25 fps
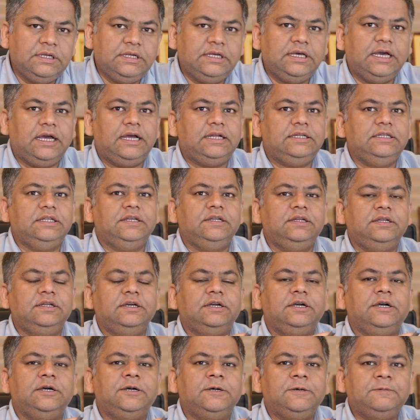And
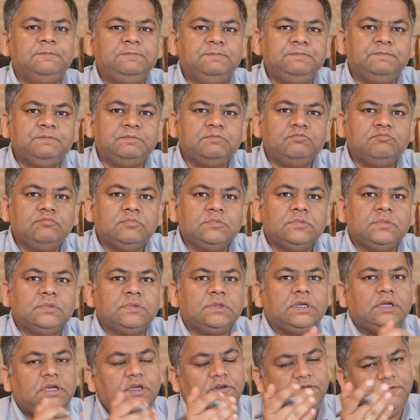then
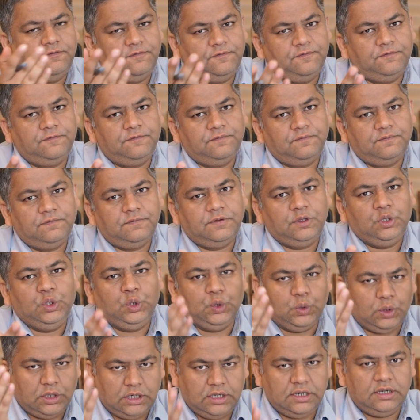if
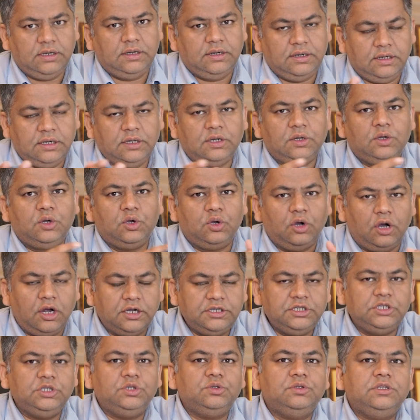you are
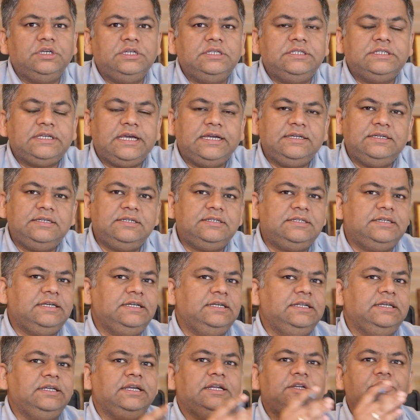caught into the insider
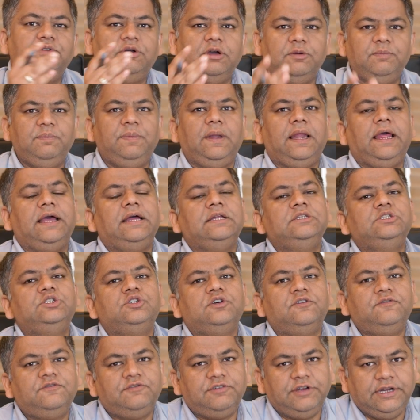trading and you have plans
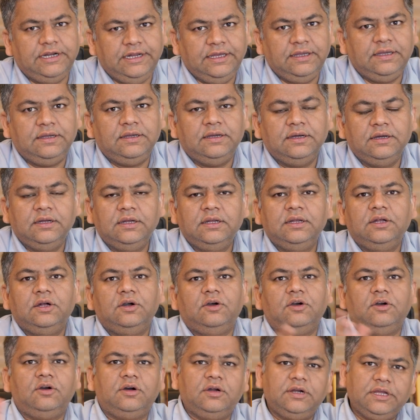of trading
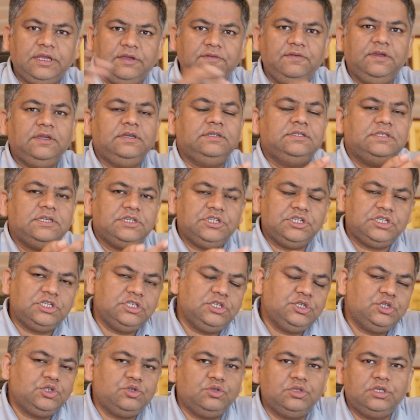or giving
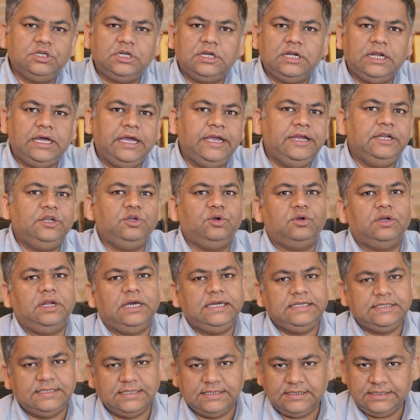suggestions to the client, your
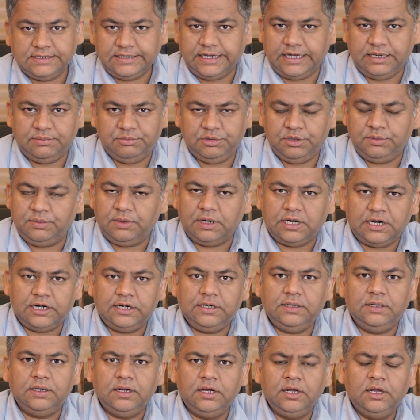license can be
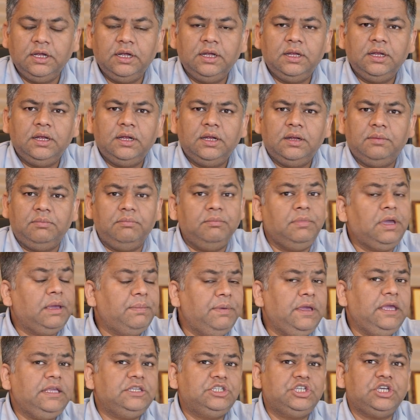barred.
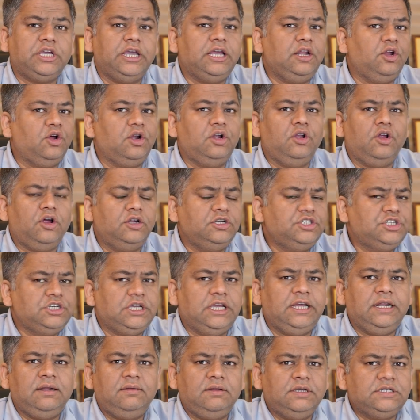Maybe jail or not
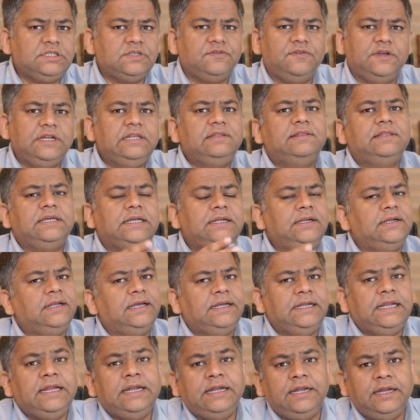jail is a very thin
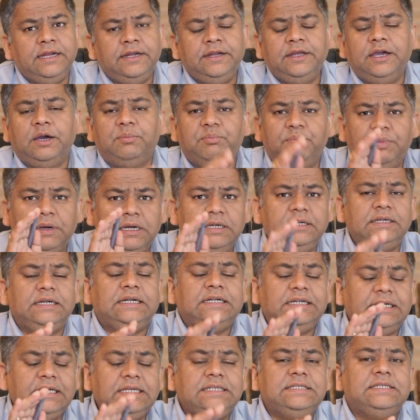line in India, but
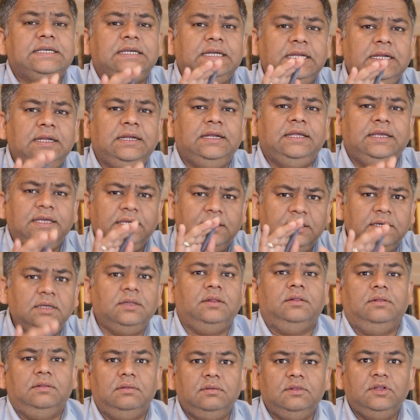it is
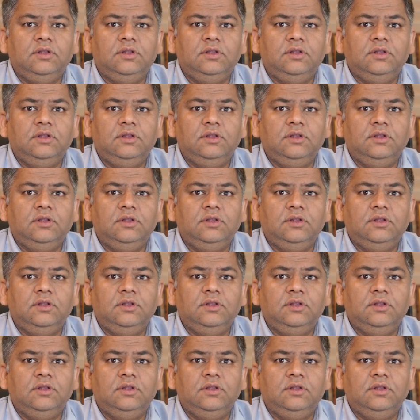illegal.